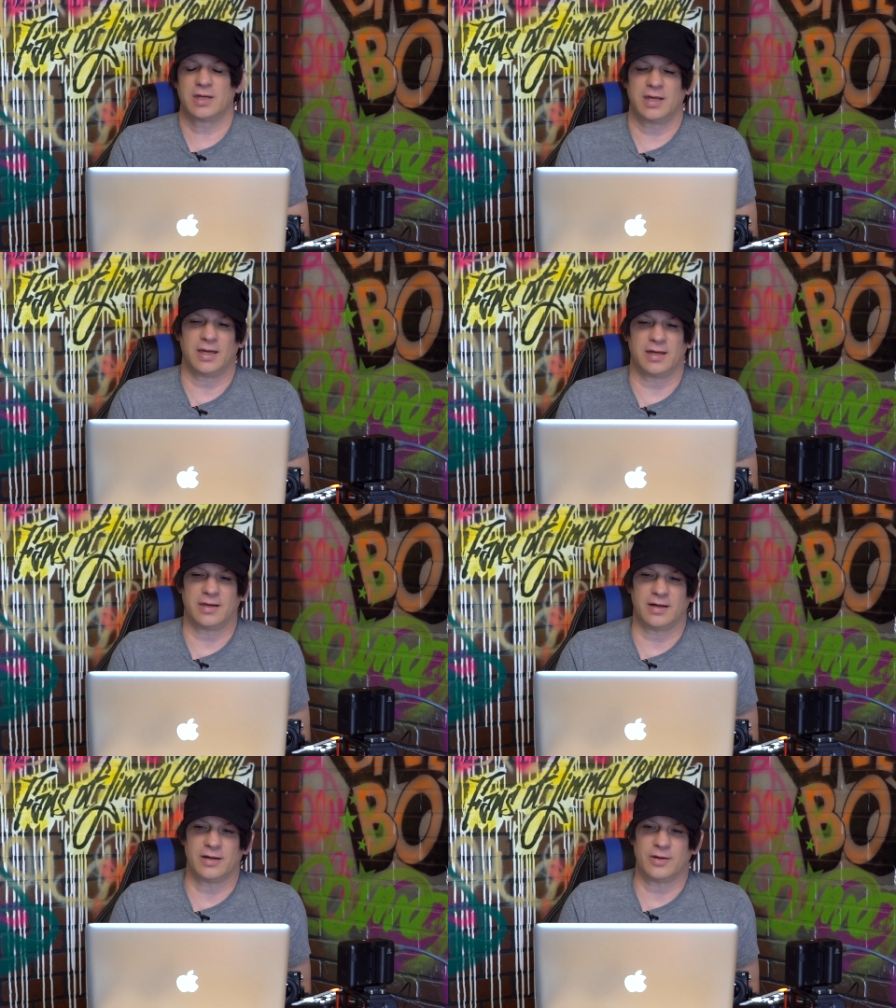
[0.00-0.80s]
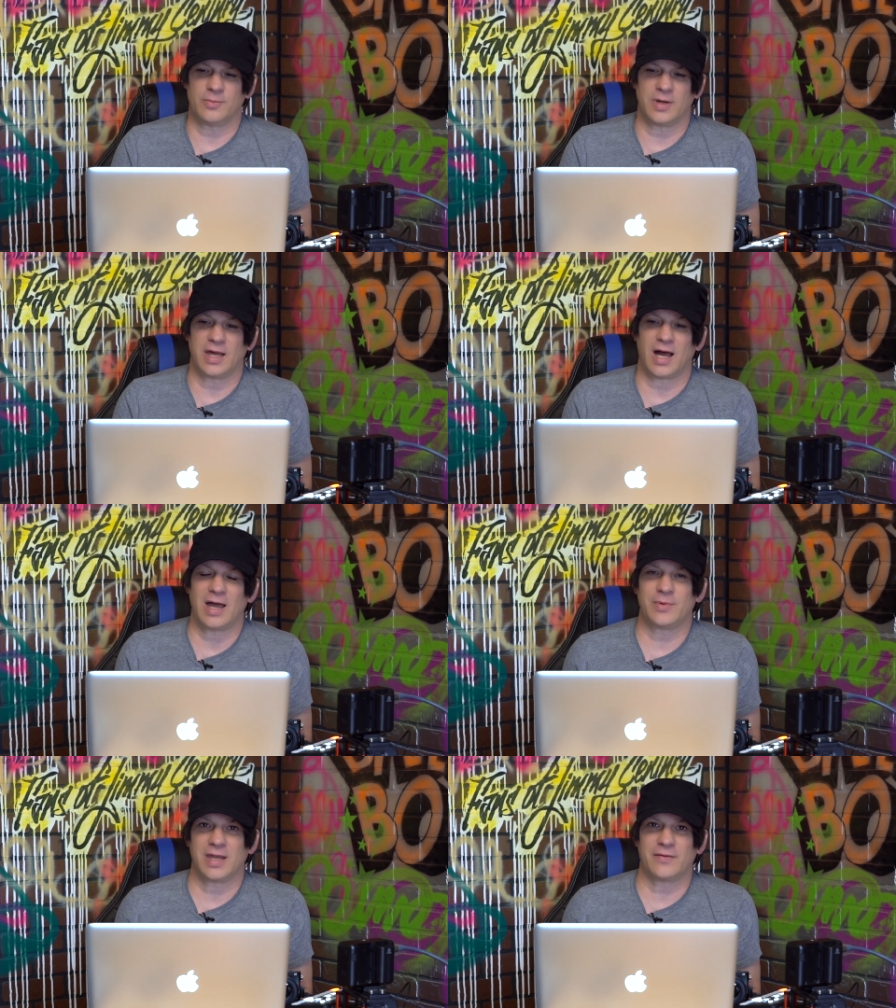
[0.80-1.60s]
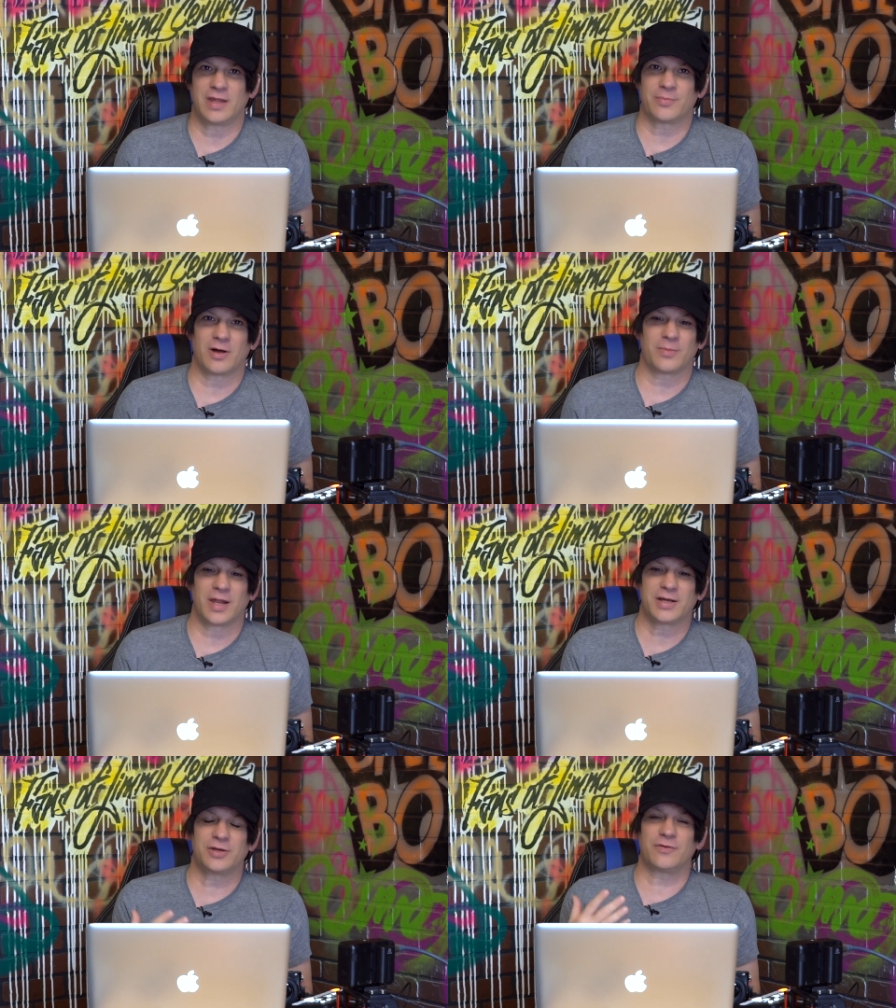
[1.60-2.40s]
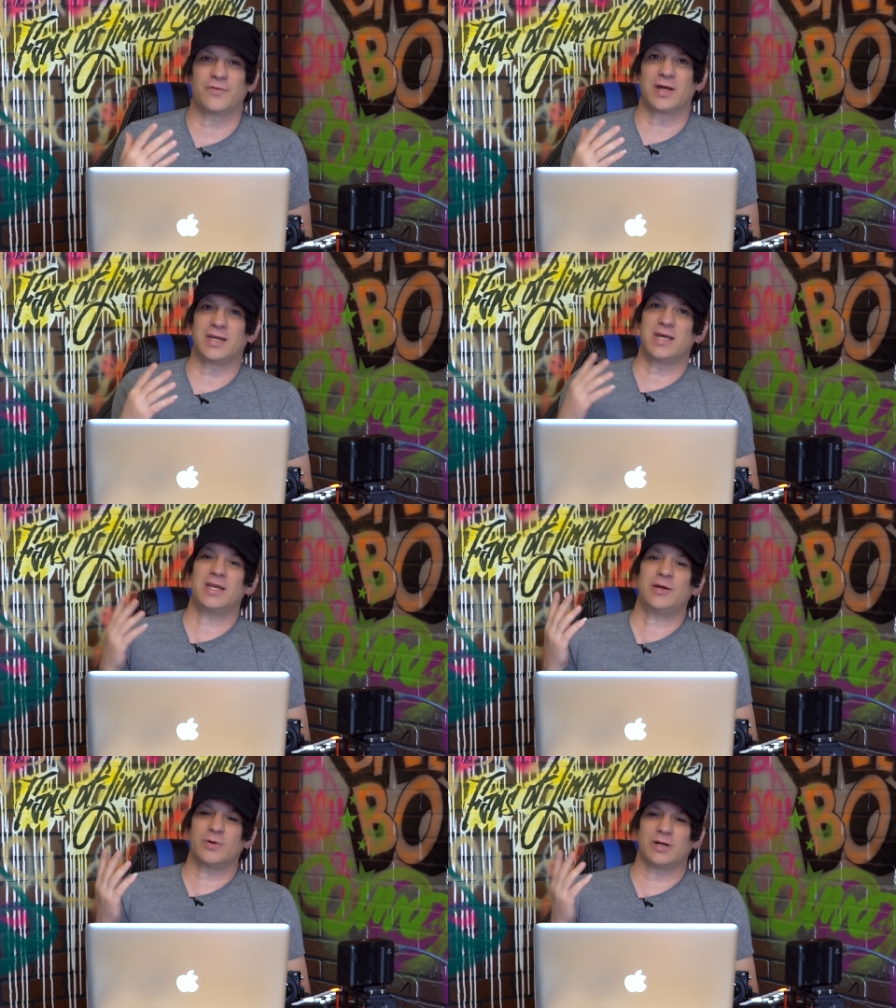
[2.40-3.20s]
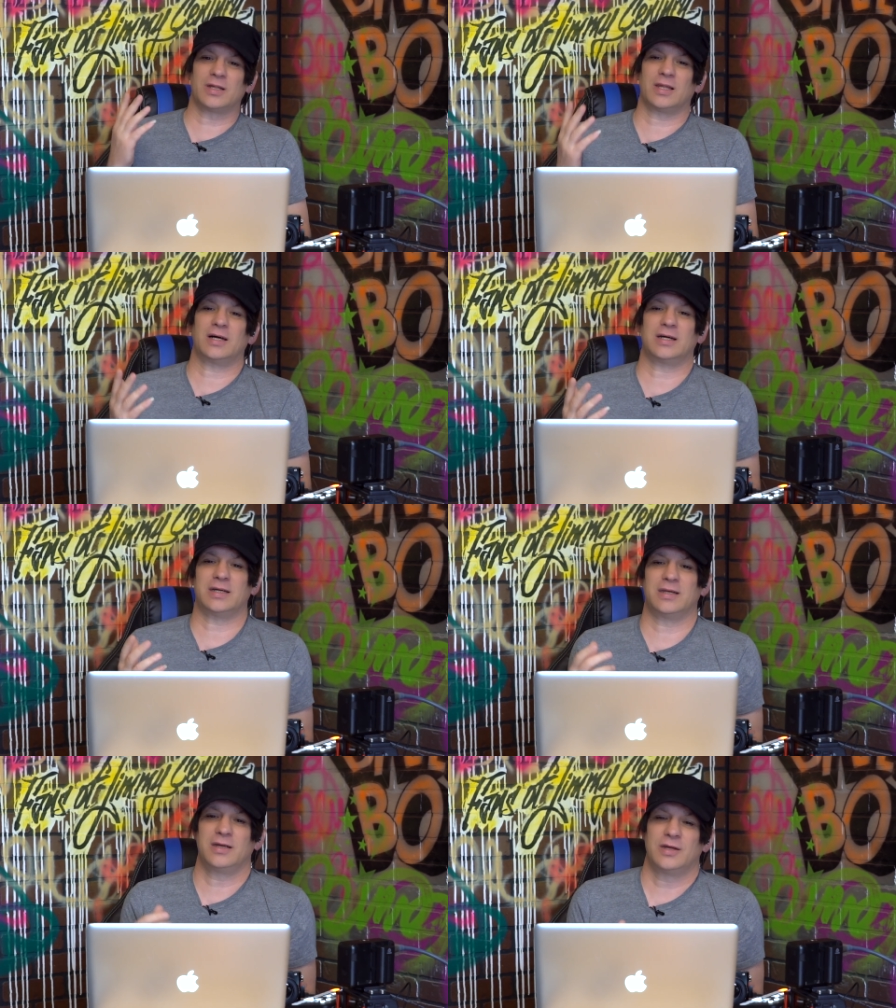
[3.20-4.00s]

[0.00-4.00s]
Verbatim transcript: And, um, and I've been having that problem. I couldn't find it anywhere online